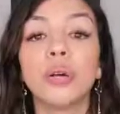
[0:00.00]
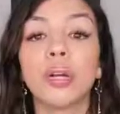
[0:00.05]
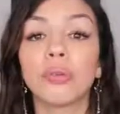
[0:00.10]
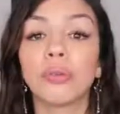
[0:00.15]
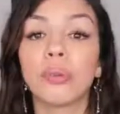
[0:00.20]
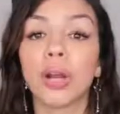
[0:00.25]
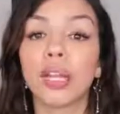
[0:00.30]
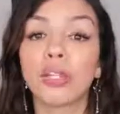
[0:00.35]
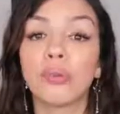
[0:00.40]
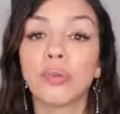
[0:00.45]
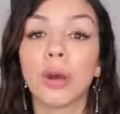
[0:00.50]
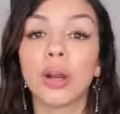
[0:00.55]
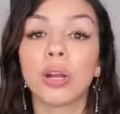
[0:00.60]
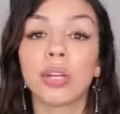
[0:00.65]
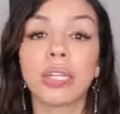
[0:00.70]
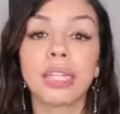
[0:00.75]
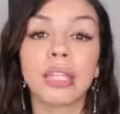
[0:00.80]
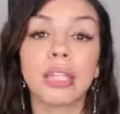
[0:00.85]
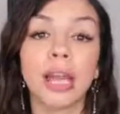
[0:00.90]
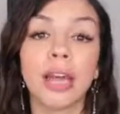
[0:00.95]
and rice
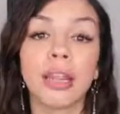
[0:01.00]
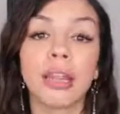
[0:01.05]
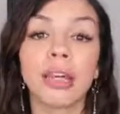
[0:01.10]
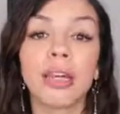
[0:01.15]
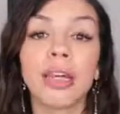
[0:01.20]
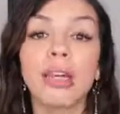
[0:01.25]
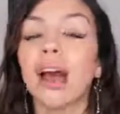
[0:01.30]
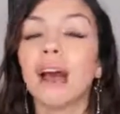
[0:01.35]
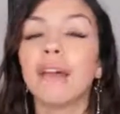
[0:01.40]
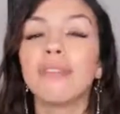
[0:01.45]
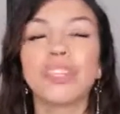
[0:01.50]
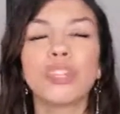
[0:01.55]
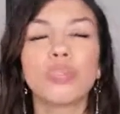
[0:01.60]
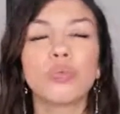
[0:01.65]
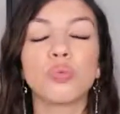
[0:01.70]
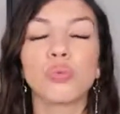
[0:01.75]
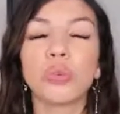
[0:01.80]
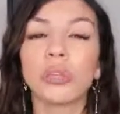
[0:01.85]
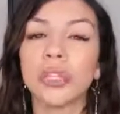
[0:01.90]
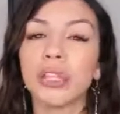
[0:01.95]
water together have just
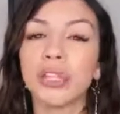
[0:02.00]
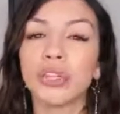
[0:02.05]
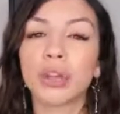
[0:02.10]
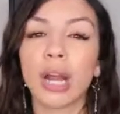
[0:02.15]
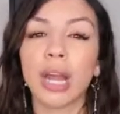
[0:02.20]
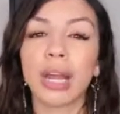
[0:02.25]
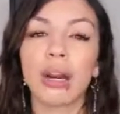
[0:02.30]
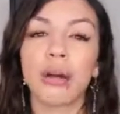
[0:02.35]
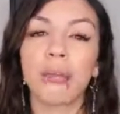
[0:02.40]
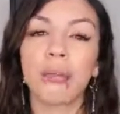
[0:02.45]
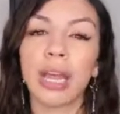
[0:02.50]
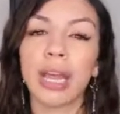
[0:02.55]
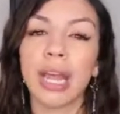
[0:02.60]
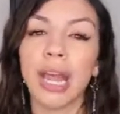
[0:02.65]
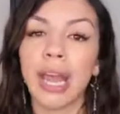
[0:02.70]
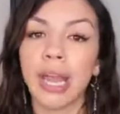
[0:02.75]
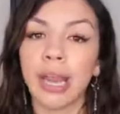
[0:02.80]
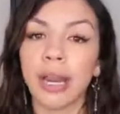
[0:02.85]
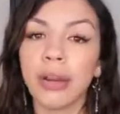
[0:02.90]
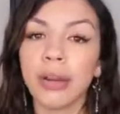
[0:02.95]
really dried out my
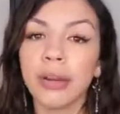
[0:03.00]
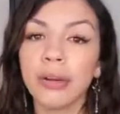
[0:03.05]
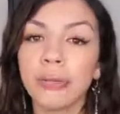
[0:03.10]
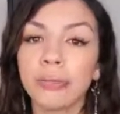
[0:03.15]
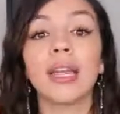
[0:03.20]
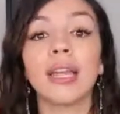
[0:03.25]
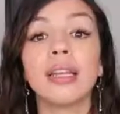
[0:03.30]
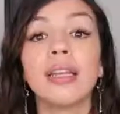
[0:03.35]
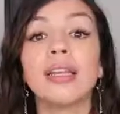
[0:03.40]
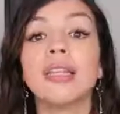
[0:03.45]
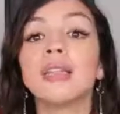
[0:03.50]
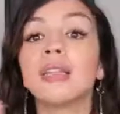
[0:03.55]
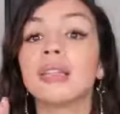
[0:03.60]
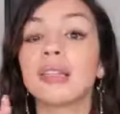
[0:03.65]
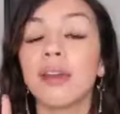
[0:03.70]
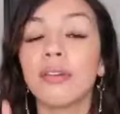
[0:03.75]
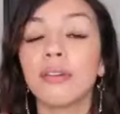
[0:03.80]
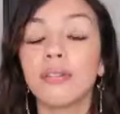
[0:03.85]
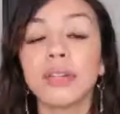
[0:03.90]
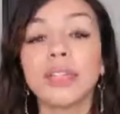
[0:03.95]
hair. It is
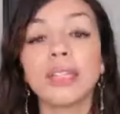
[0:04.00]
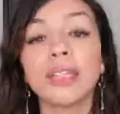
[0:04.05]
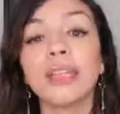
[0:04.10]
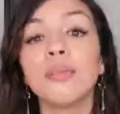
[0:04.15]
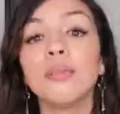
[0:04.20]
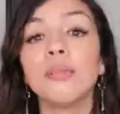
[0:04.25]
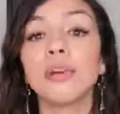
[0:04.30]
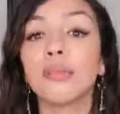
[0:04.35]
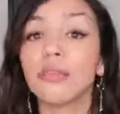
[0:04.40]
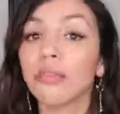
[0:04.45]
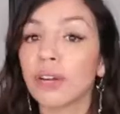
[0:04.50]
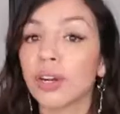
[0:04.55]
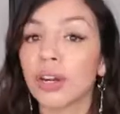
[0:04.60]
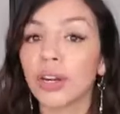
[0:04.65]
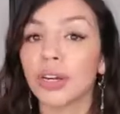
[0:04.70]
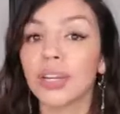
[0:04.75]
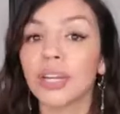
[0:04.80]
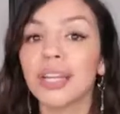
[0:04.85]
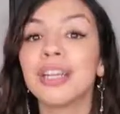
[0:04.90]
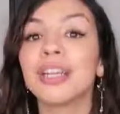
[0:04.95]
definitely
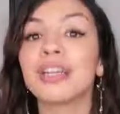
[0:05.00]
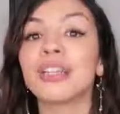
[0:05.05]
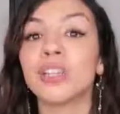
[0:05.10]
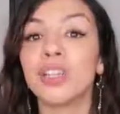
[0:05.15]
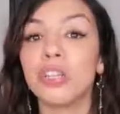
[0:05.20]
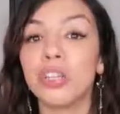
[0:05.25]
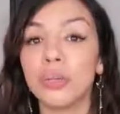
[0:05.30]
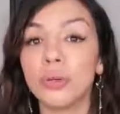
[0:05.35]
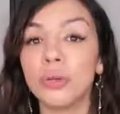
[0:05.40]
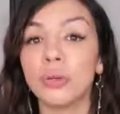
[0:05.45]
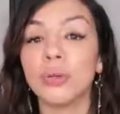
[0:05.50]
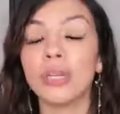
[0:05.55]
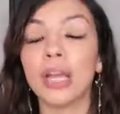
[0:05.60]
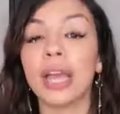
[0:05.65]
preferred to use